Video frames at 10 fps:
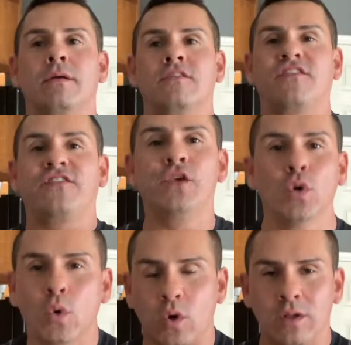
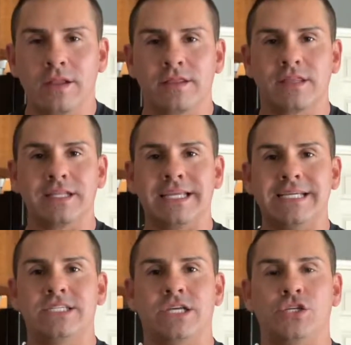fuel the
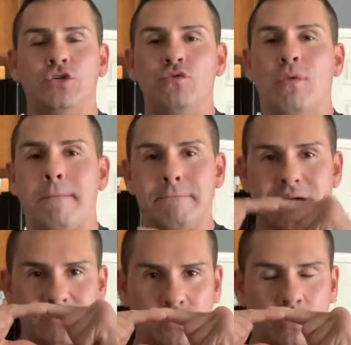lean tissue
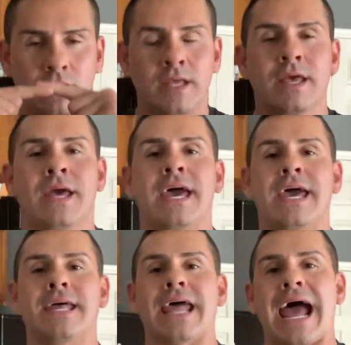muscle,
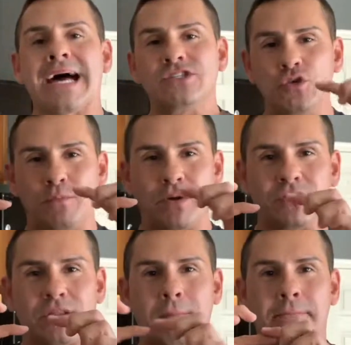and as you
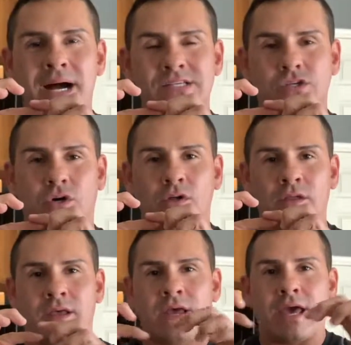build the
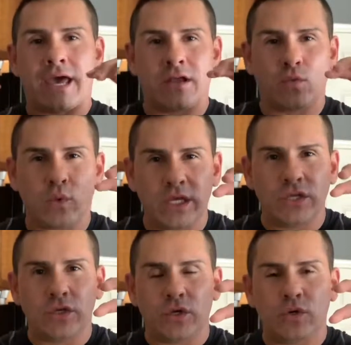muscle, and
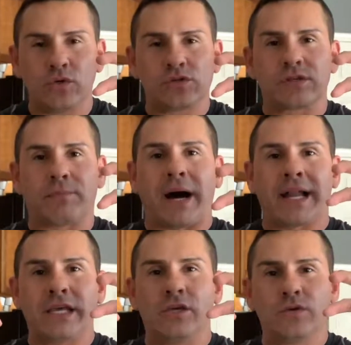the
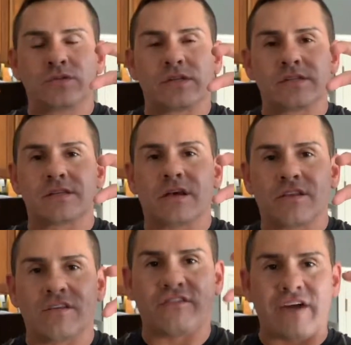body uses
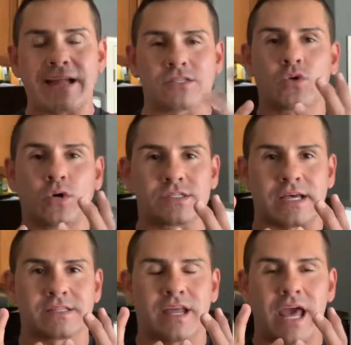the fat stores
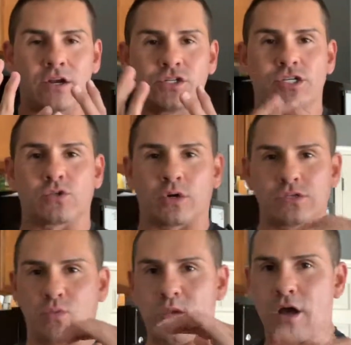as an energy
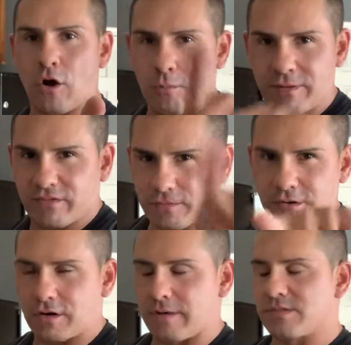source, we hope, if the
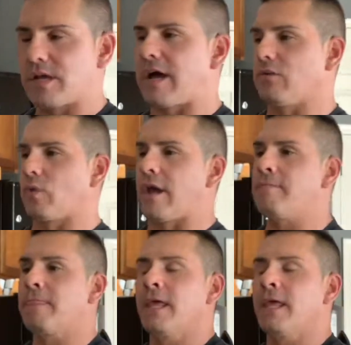program's dialed right,